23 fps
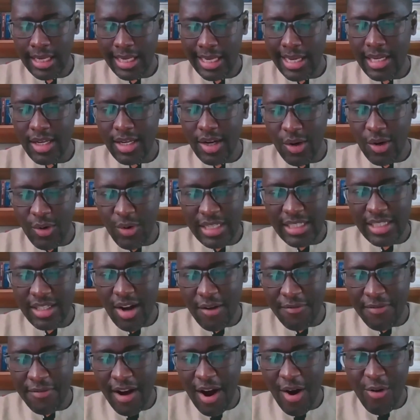ignorant
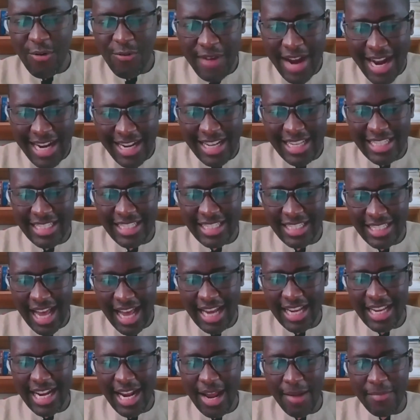of how finance
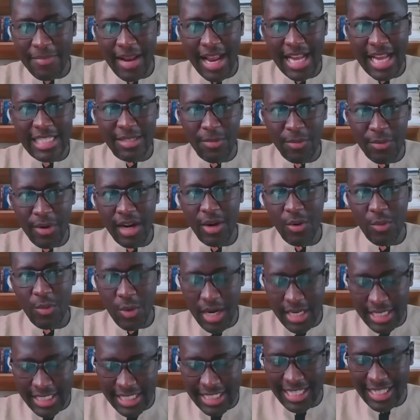under capitalism really
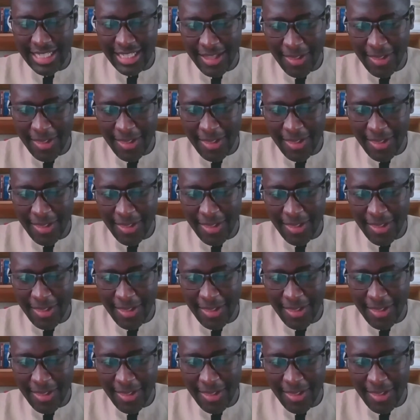worked.